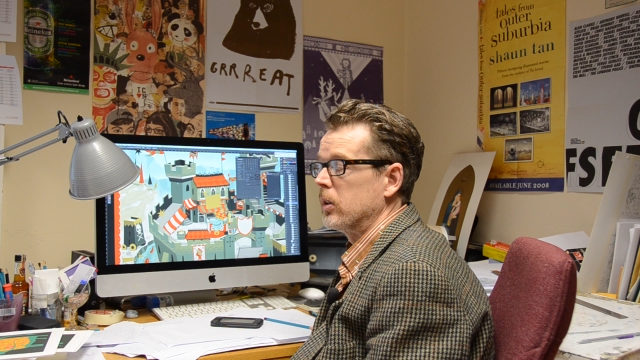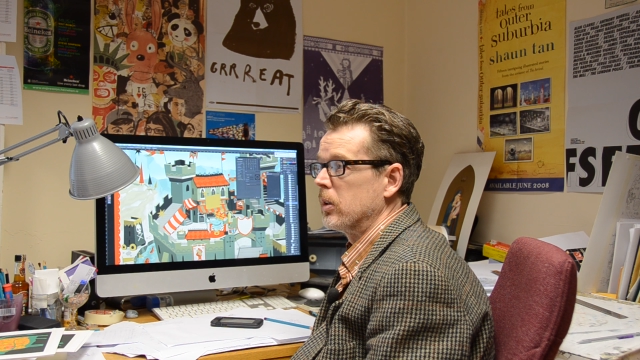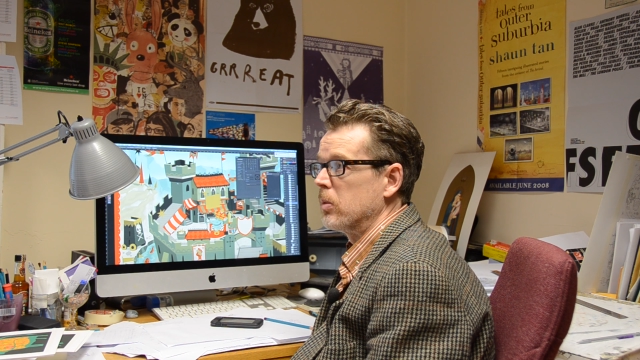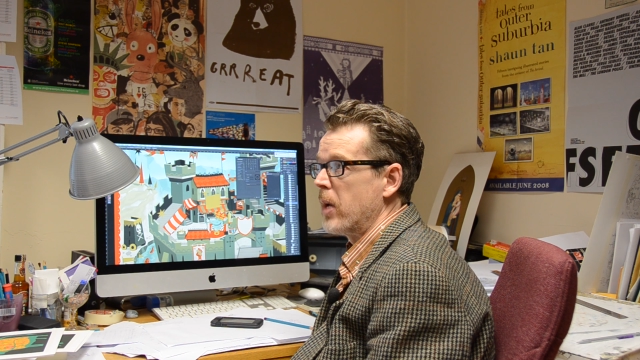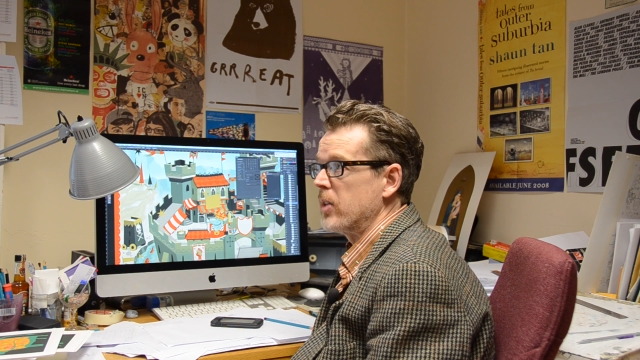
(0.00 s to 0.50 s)

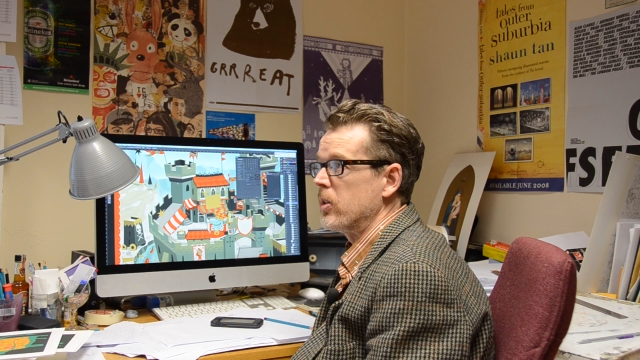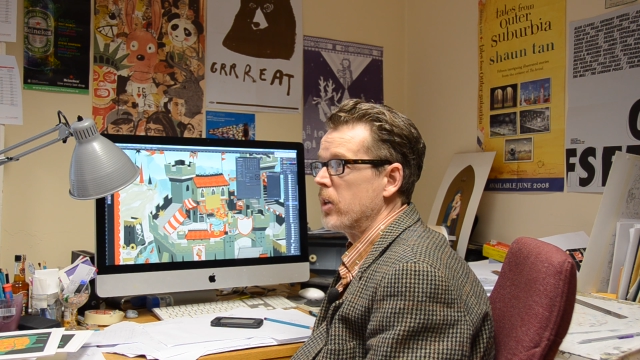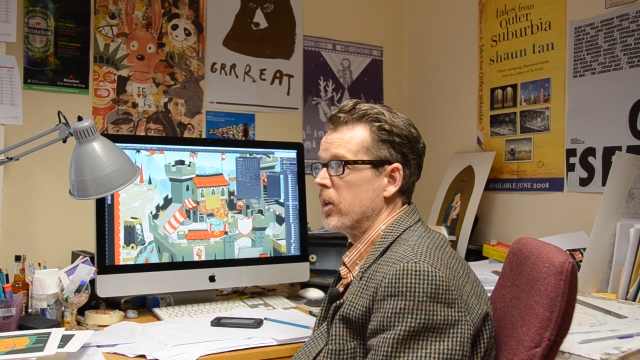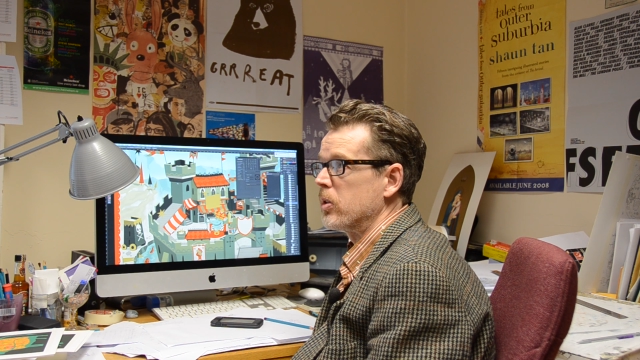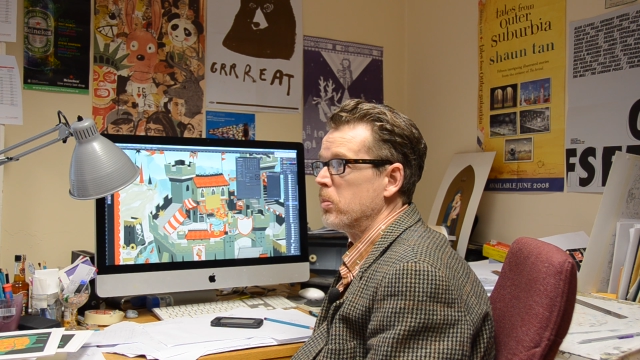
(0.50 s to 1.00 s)
the message
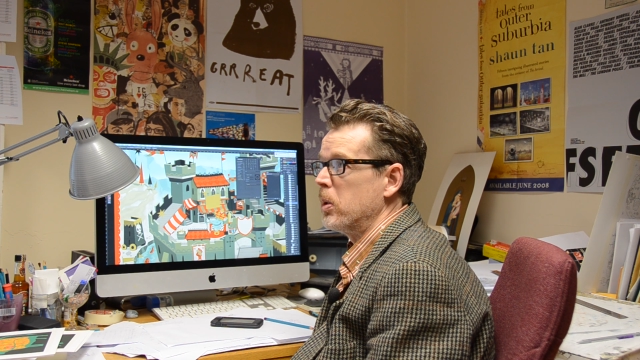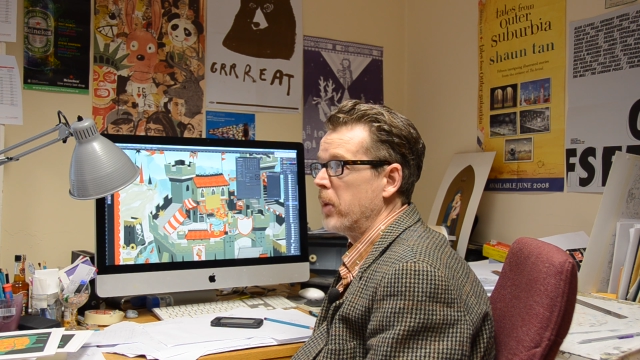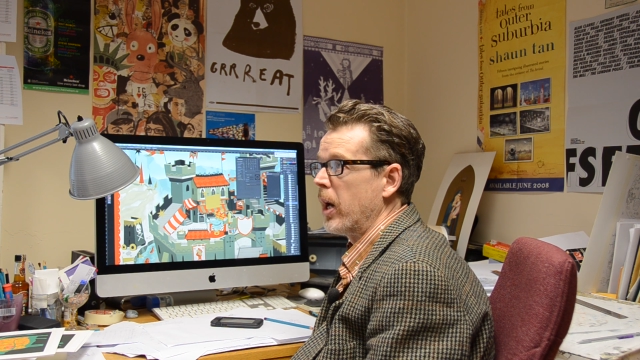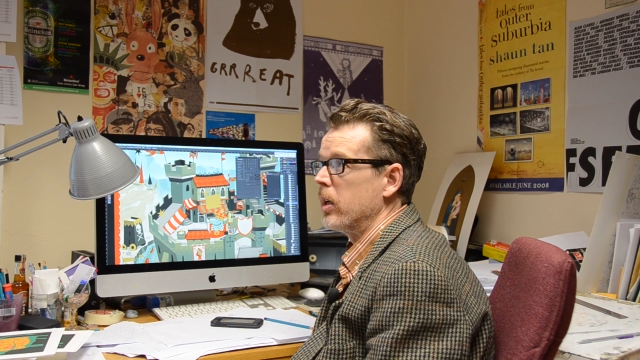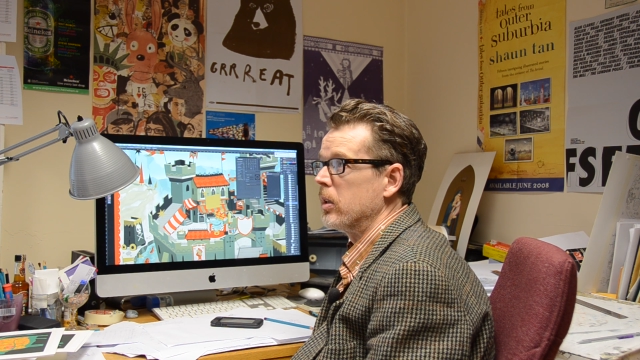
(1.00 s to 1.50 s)
has to be
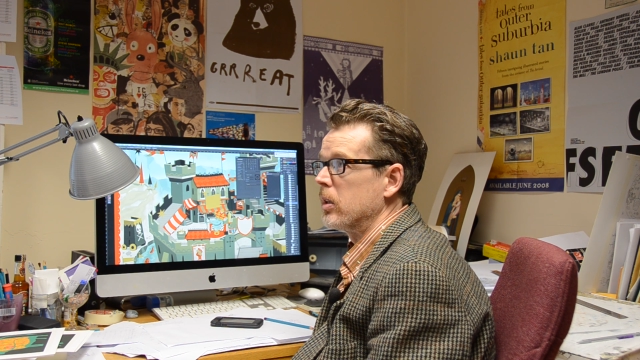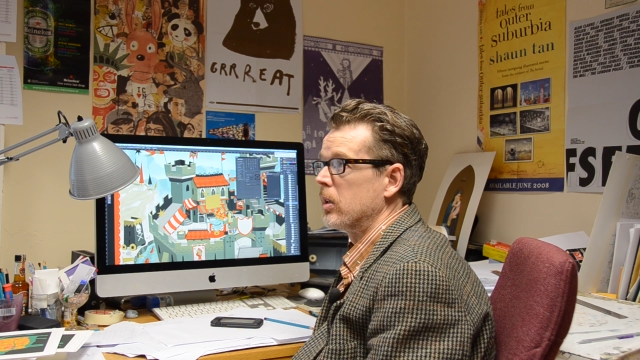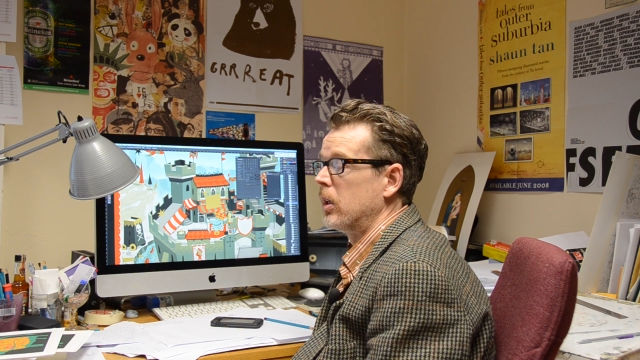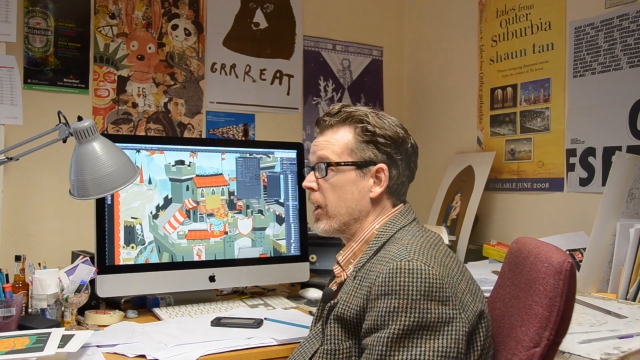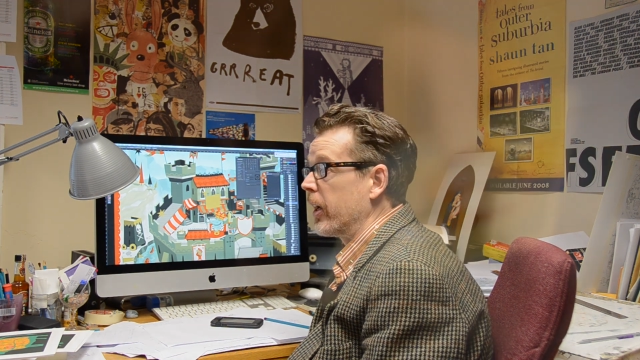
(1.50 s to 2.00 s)
behind it.
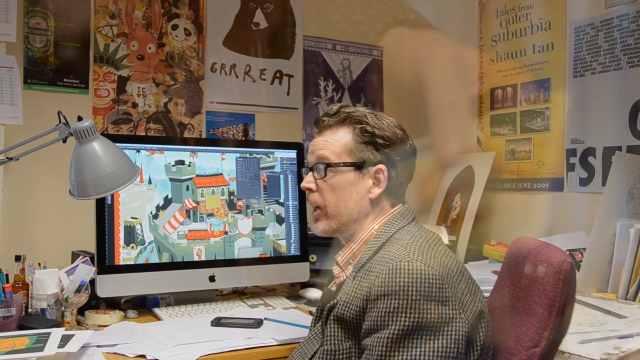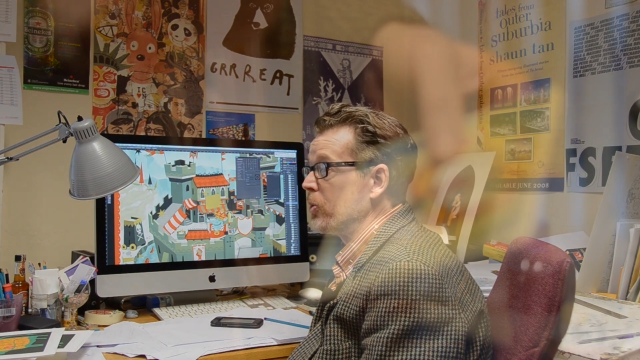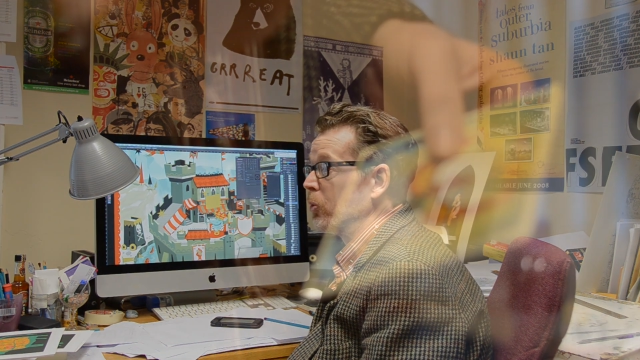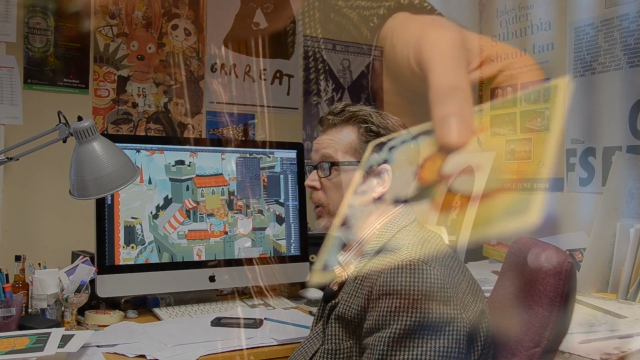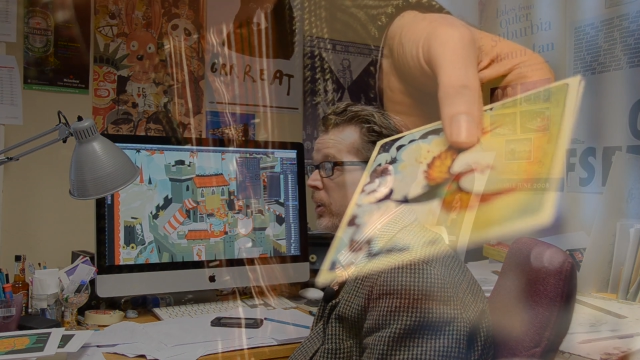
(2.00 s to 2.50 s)
I guess it really